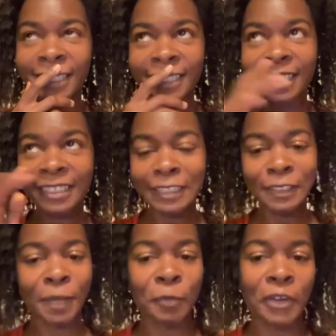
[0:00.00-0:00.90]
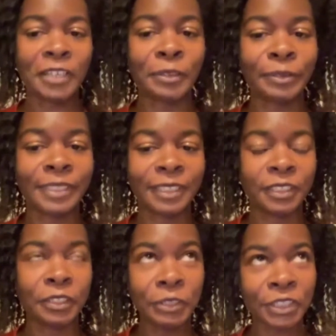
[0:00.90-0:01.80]
this is someone who's
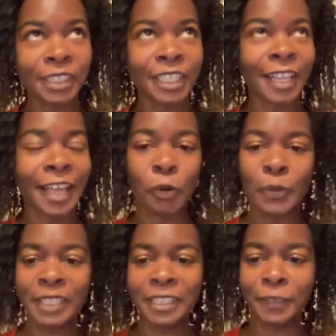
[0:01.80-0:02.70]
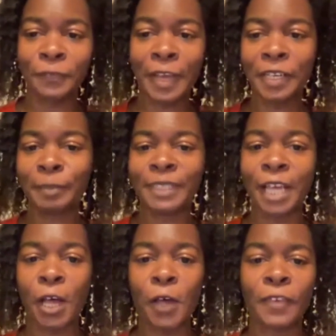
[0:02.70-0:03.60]
usually like quick to defend
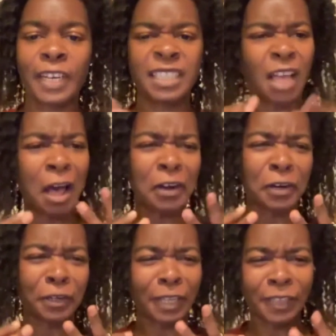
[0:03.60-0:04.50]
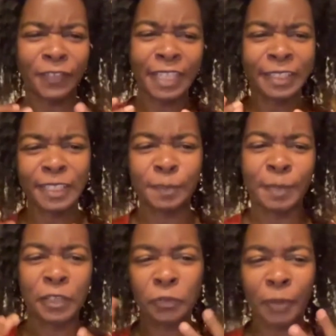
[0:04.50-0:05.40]
himself in his honor, like if he thinks he's being
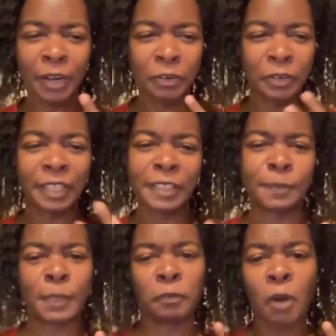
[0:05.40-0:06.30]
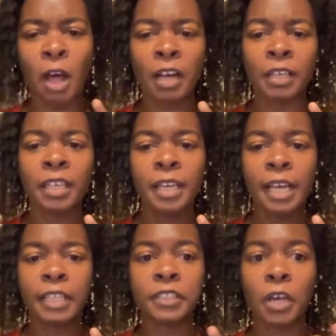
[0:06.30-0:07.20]
threatened or he thinks he's being wronged.
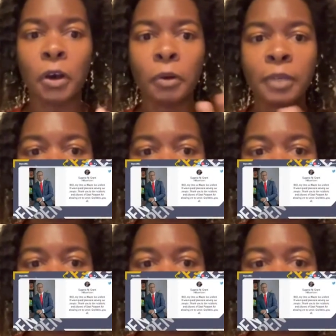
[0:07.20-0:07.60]
And so his,